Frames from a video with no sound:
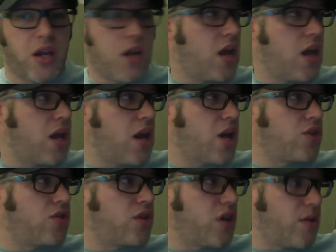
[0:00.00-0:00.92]
it
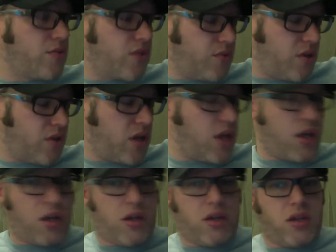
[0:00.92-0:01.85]
actually comes up to
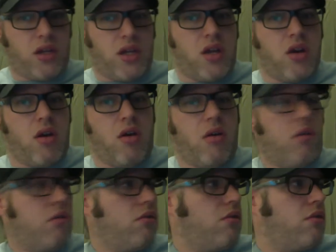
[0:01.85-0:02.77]
like here.
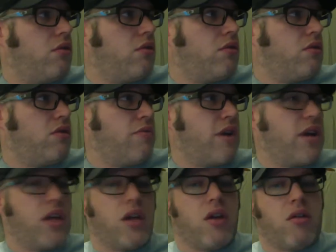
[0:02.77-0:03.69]
About
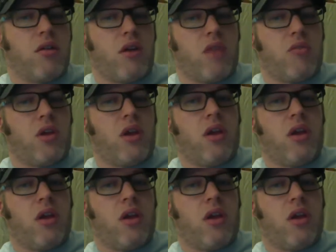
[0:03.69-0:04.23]
here on me.